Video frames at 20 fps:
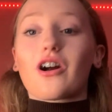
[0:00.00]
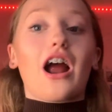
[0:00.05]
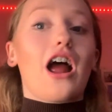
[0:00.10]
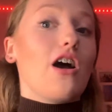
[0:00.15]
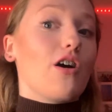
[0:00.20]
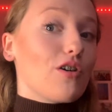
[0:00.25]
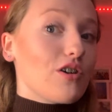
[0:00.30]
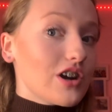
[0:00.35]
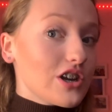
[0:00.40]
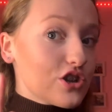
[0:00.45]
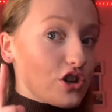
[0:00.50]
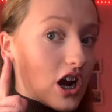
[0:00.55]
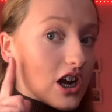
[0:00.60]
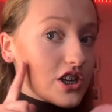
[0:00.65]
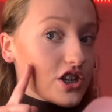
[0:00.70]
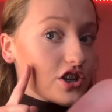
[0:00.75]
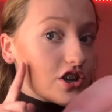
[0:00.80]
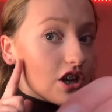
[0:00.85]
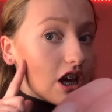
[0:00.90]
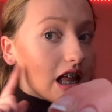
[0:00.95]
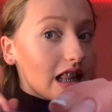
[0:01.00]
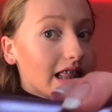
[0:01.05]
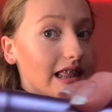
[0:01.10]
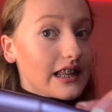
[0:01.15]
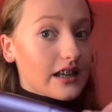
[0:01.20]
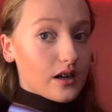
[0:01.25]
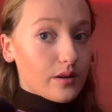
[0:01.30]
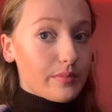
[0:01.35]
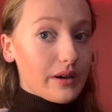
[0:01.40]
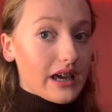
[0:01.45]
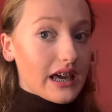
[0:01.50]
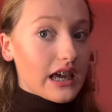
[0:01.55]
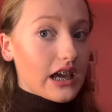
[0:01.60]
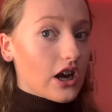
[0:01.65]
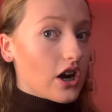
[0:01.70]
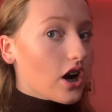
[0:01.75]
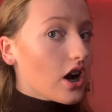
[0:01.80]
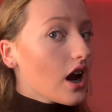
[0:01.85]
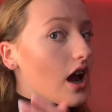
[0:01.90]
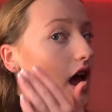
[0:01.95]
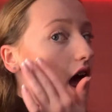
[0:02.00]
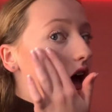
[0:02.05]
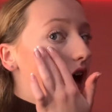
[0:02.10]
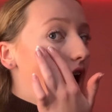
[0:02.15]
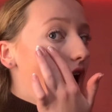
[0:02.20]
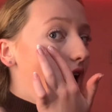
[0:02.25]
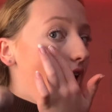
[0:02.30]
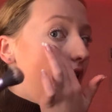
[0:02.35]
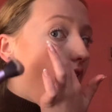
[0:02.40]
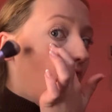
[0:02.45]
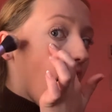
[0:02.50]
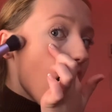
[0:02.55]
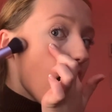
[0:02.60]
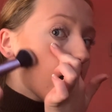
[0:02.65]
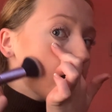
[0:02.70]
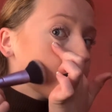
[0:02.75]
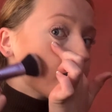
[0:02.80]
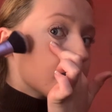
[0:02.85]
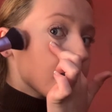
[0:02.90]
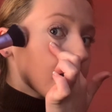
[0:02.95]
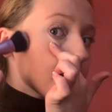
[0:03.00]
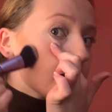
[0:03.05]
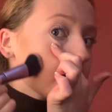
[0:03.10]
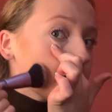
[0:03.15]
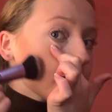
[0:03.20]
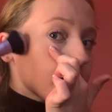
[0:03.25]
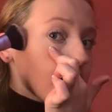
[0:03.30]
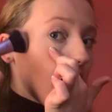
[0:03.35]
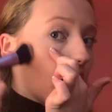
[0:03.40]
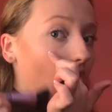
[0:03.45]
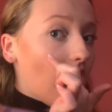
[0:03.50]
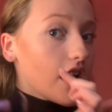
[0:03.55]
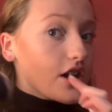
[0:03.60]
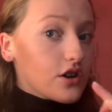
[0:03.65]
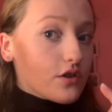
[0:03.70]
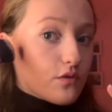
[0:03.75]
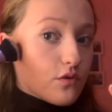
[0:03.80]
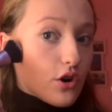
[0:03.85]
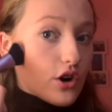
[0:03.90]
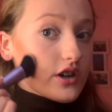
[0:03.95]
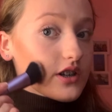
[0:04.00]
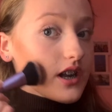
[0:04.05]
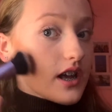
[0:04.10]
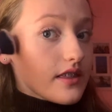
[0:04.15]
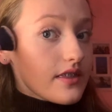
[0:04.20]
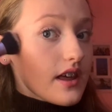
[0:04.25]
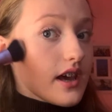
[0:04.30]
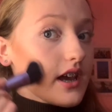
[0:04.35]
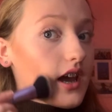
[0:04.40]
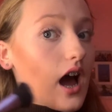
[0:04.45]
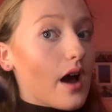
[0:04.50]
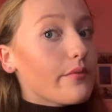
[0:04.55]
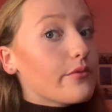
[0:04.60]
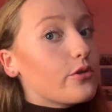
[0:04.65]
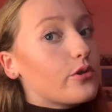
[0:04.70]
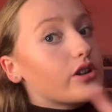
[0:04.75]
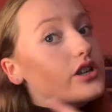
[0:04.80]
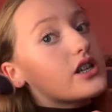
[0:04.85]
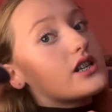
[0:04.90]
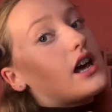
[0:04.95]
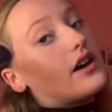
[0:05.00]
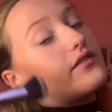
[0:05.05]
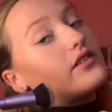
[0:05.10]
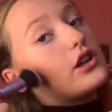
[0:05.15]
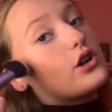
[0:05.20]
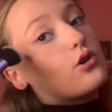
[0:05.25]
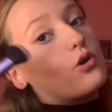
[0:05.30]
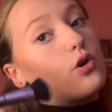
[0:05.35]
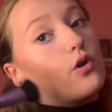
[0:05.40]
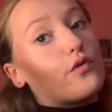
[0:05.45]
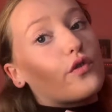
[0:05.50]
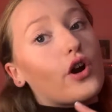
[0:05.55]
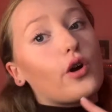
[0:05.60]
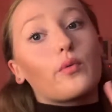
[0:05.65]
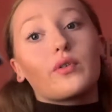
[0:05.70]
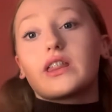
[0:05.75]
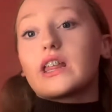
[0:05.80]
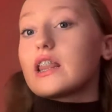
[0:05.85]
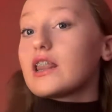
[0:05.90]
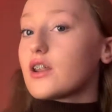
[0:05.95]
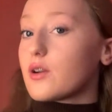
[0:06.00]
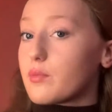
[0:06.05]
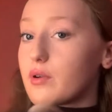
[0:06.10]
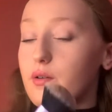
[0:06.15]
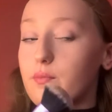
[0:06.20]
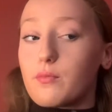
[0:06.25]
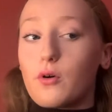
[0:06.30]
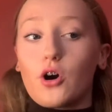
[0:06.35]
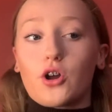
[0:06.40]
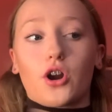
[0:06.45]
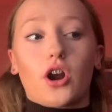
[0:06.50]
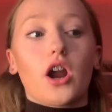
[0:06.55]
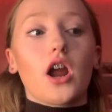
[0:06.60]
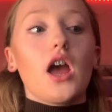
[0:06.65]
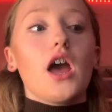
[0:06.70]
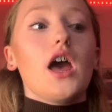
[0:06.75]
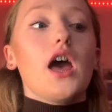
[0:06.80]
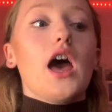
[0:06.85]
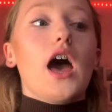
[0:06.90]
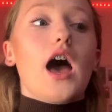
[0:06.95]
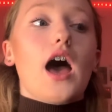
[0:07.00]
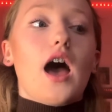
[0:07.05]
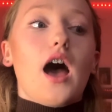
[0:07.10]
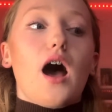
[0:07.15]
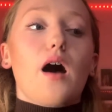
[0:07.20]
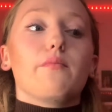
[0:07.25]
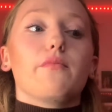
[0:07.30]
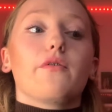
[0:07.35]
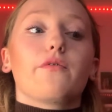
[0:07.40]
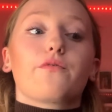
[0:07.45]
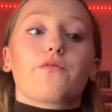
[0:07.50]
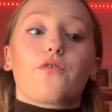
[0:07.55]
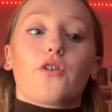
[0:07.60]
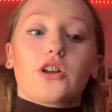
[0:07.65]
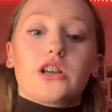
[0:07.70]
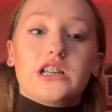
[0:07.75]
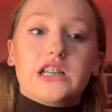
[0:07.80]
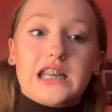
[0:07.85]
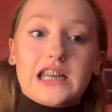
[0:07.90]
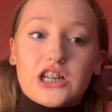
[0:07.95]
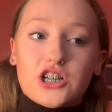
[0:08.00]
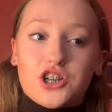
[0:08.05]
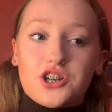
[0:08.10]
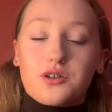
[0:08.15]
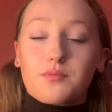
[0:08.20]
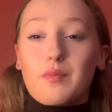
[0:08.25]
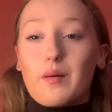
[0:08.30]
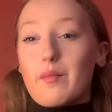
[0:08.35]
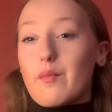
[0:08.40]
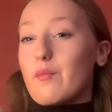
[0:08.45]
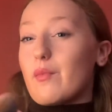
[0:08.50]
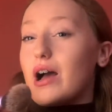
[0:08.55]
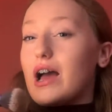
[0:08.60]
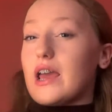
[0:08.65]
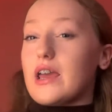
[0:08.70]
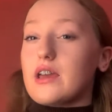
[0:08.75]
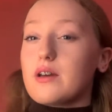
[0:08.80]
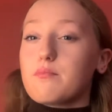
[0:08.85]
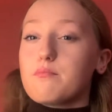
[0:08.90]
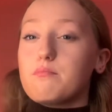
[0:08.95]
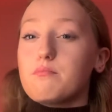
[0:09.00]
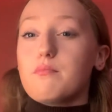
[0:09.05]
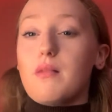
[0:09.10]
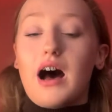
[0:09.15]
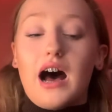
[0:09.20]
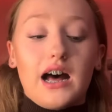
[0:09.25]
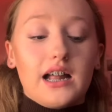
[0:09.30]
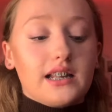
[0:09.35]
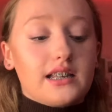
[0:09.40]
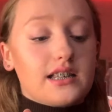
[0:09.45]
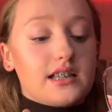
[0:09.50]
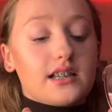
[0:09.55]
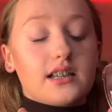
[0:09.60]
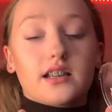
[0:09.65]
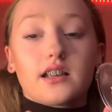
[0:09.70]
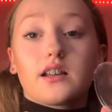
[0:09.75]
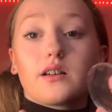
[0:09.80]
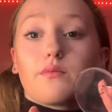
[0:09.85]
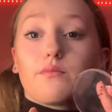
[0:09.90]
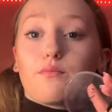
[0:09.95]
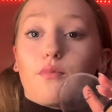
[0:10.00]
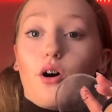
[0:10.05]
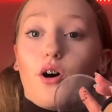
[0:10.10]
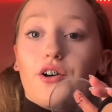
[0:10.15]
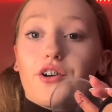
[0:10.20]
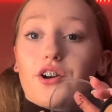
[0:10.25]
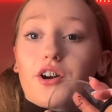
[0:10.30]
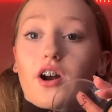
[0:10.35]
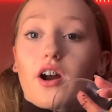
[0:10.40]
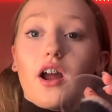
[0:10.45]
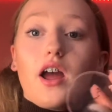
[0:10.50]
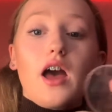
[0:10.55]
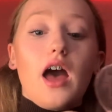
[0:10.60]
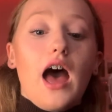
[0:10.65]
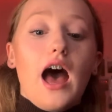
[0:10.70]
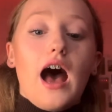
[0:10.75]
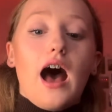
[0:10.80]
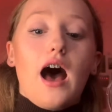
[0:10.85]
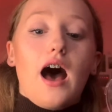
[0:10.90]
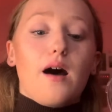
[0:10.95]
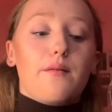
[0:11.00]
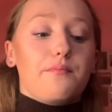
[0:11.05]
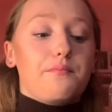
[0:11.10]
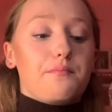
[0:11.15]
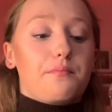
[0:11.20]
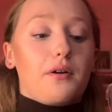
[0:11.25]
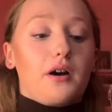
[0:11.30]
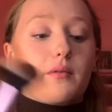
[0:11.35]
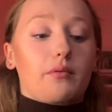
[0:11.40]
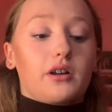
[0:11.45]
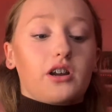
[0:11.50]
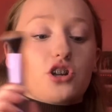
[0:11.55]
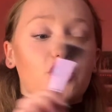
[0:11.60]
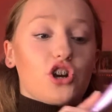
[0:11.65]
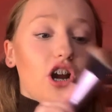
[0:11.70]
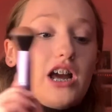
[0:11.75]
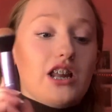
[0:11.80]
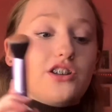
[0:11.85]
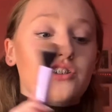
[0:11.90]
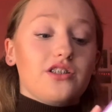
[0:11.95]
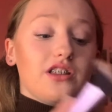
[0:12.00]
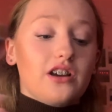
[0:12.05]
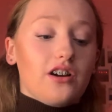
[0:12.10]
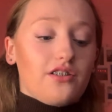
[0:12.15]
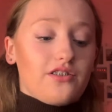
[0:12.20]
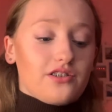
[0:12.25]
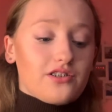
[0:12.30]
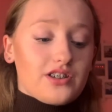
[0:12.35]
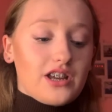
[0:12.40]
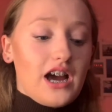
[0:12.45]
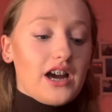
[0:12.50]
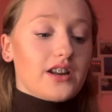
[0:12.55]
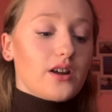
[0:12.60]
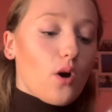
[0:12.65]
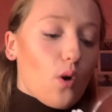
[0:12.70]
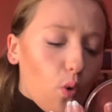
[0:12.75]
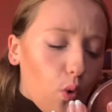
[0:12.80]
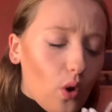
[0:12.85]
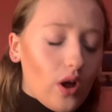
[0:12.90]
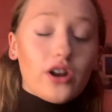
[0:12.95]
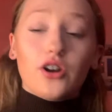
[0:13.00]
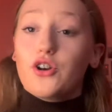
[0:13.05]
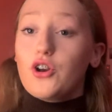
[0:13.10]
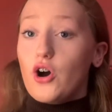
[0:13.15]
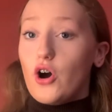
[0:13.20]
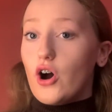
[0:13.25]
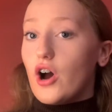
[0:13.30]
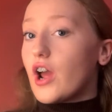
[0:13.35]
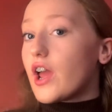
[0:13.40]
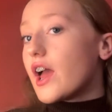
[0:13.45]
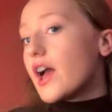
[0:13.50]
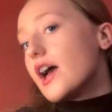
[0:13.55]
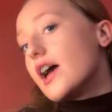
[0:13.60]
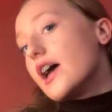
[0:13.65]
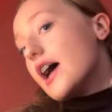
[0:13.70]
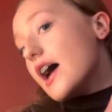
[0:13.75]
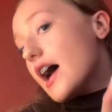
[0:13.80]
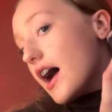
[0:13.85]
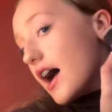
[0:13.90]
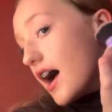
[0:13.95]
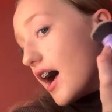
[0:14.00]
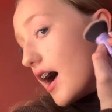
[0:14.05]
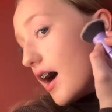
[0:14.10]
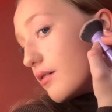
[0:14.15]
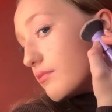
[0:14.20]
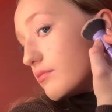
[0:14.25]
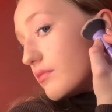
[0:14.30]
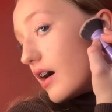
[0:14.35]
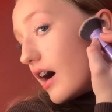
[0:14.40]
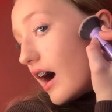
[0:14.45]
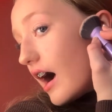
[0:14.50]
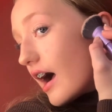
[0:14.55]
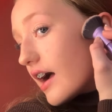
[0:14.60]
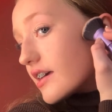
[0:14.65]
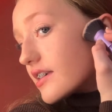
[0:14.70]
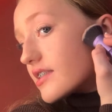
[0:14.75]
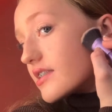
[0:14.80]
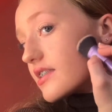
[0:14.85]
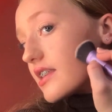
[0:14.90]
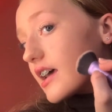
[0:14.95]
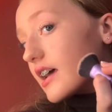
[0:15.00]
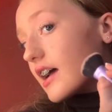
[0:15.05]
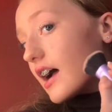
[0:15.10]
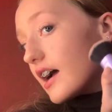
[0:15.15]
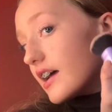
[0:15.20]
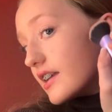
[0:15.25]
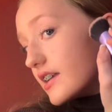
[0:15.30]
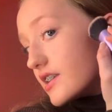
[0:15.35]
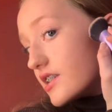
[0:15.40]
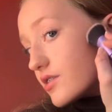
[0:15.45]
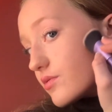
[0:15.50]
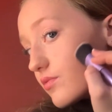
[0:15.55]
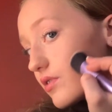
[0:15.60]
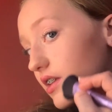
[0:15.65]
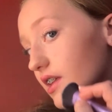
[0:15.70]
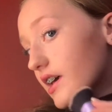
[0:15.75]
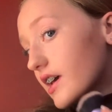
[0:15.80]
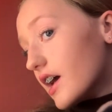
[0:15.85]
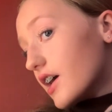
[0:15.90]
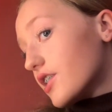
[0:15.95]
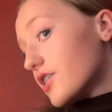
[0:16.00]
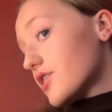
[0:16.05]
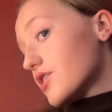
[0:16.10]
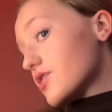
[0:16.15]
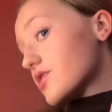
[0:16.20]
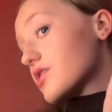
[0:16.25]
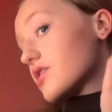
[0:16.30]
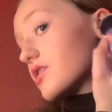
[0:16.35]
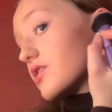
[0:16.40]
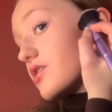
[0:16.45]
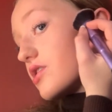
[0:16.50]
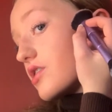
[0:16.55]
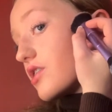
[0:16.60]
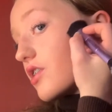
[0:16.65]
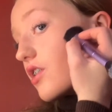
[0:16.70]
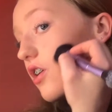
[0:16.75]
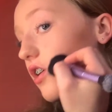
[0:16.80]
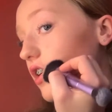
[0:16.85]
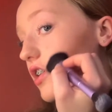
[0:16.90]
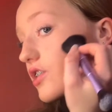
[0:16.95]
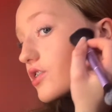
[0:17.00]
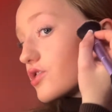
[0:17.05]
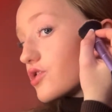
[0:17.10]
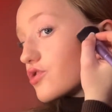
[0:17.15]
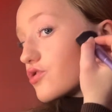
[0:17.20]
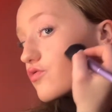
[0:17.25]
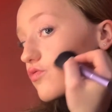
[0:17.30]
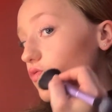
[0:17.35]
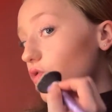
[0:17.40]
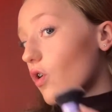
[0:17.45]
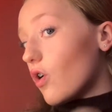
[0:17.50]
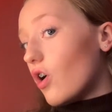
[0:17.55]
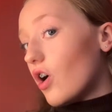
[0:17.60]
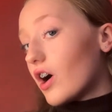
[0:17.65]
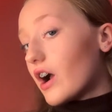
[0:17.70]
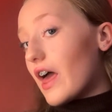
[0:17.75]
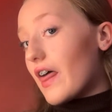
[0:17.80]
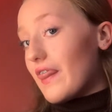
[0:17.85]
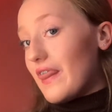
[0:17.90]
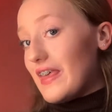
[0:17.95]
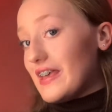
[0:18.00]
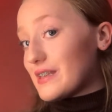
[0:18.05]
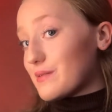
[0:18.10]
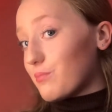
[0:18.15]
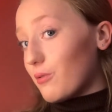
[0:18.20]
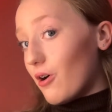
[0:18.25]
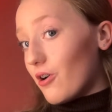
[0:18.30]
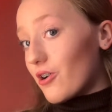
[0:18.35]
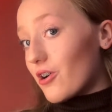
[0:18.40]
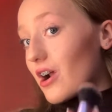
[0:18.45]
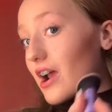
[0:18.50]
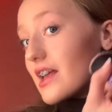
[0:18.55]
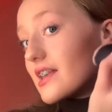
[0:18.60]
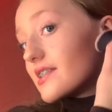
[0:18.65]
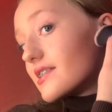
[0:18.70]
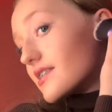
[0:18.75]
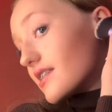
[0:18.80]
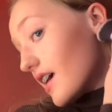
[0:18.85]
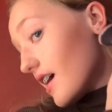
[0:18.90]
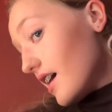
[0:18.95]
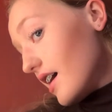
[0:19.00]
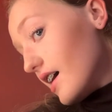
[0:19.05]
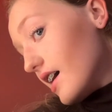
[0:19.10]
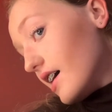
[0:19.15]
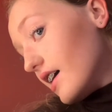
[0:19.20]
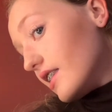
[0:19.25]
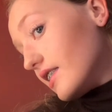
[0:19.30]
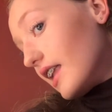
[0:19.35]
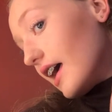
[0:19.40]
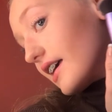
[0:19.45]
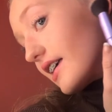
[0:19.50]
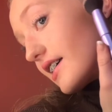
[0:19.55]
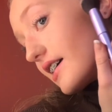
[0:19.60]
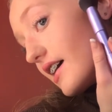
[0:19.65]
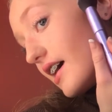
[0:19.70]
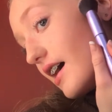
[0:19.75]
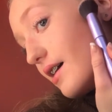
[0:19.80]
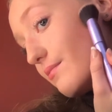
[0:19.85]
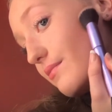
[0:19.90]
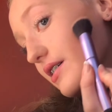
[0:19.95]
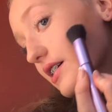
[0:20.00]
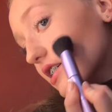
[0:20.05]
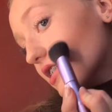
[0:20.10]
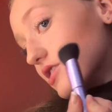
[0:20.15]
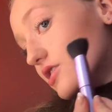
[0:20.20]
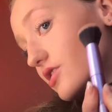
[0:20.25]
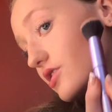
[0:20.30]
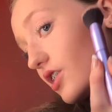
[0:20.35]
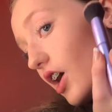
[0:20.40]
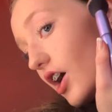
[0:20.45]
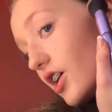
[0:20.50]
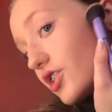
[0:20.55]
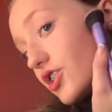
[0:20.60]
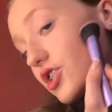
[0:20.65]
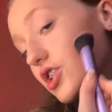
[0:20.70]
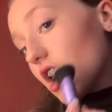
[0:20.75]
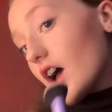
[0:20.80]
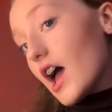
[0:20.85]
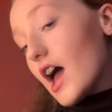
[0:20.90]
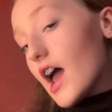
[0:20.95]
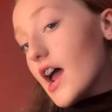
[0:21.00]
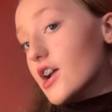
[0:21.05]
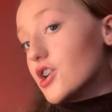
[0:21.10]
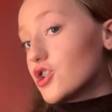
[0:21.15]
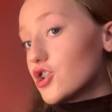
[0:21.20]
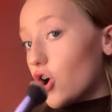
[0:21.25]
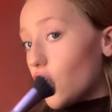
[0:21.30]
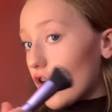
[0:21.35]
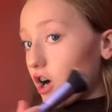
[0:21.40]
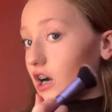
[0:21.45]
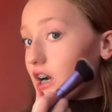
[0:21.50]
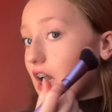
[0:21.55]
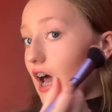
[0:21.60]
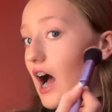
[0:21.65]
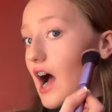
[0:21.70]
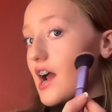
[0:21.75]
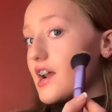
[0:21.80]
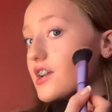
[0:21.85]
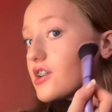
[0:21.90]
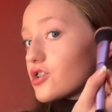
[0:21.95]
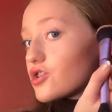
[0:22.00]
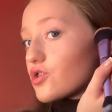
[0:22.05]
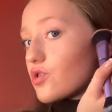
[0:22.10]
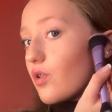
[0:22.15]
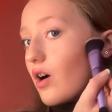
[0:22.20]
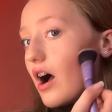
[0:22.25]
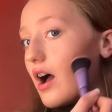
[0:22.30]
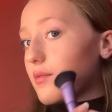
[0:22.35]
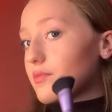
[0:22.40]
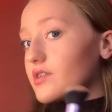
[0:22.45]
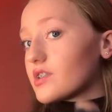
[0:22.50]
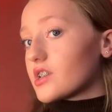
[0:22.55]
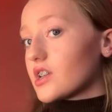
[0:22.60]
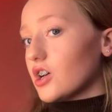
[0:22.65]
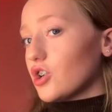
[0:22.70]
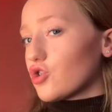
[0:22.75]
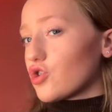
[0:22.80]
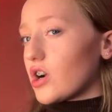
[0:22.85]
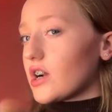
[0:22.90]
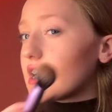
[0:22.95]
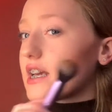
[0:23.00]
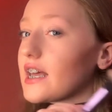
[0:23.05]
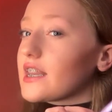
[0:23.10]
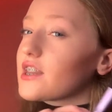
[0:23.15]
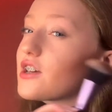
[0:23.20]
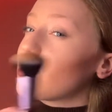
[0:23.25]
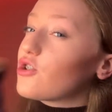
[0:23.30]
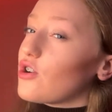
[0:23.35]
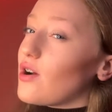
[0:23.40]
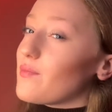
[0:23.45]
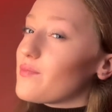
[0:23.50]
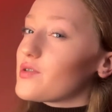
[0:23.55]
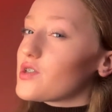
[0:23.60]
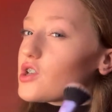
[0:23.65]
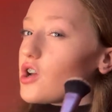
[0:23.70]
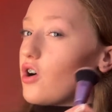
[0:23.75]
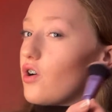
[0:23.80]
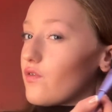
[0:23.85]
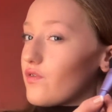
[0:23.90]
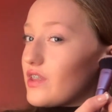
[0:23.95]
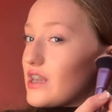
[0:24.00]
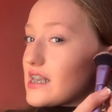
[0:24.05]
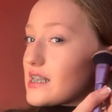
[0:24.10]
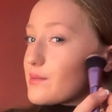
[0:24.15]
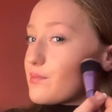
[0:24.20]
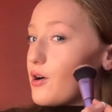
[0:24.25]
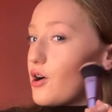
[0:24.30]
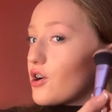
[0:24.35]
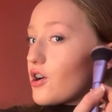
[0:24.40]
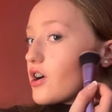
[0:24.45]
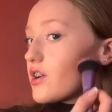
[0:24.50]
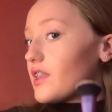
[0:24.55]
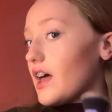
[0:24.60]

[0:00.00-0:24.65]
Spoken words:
I already tried to do a little bit here and it kind of worked, I think. I'm going to definitely go over it with a little bit of powder, foundation, maybe my matte powder, but I'm gonna try and do the other side now. I think I need to really get used to how strong this powder is. Like, it makes such a dark line, so I'm still trying to get the grips of this powder.